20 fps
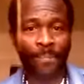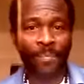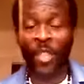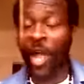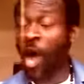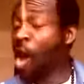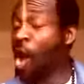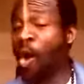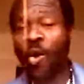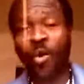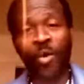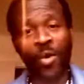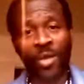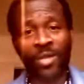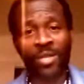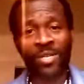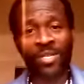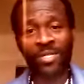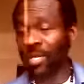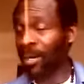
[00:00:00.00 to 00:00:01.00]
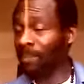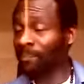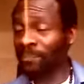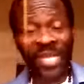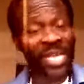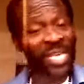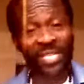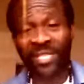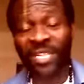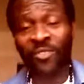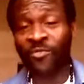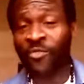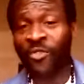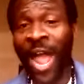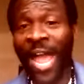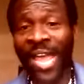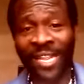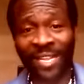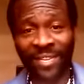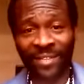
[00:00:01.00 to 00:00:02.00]
No, something is not
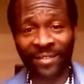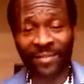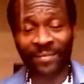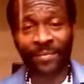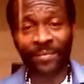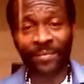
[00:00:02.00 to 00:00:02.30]
right.